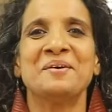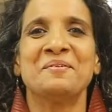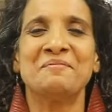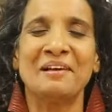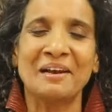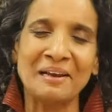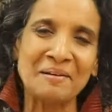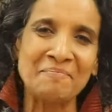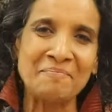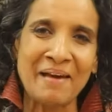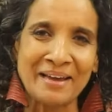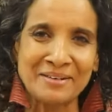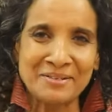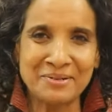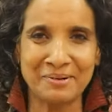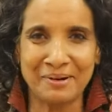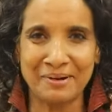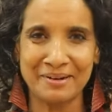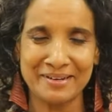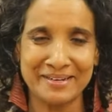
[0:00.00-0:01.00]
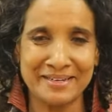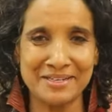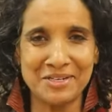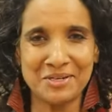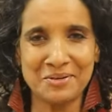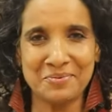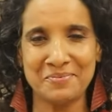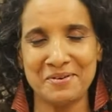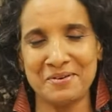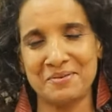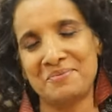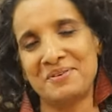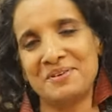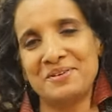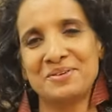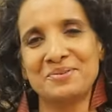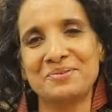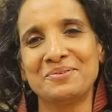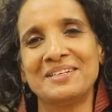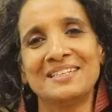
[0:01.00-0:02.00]
Welcome back to our kitchen where
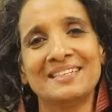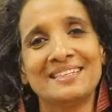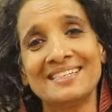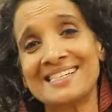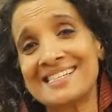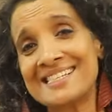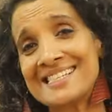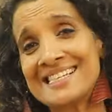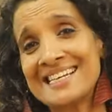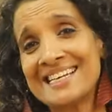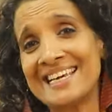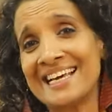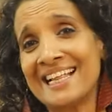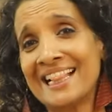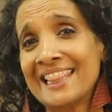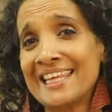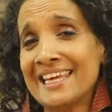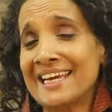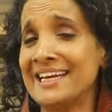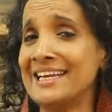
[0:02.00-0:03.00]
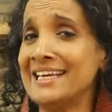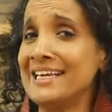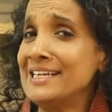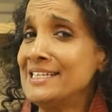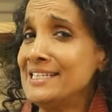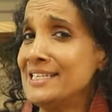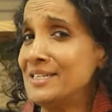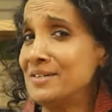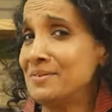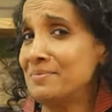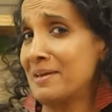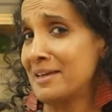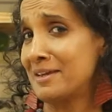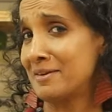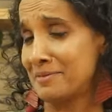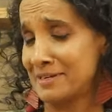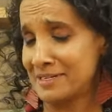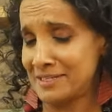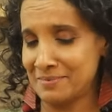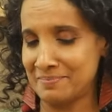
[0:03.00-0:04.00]
we do deliciously healthy and easy to
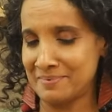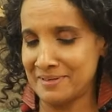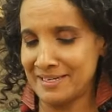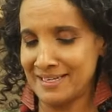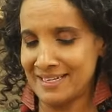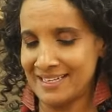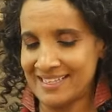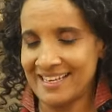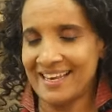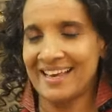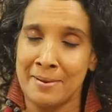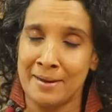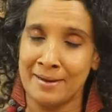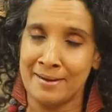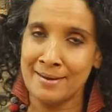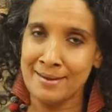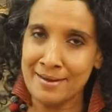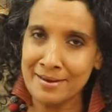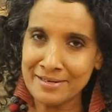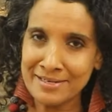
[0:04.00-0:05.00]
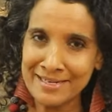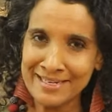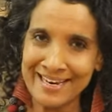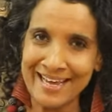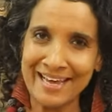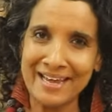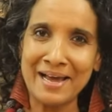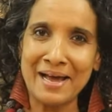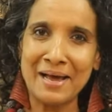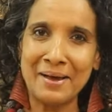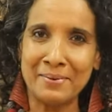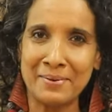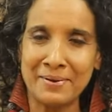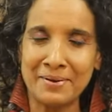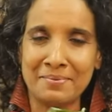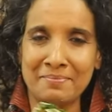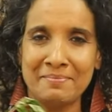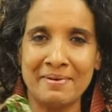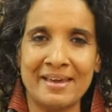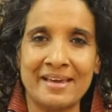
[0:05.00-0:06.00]
make recipes. But here today, I want
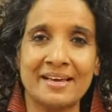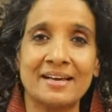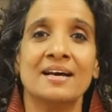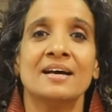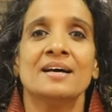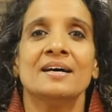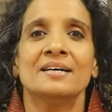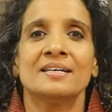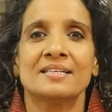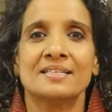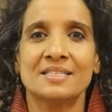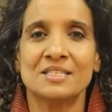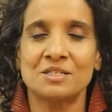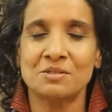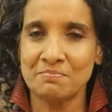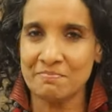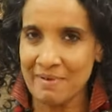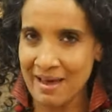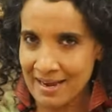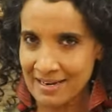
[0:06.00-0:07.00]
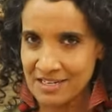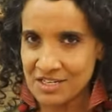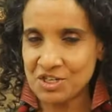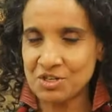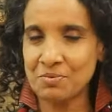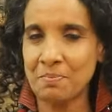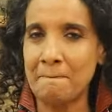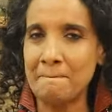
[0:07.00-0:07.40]
to make smashed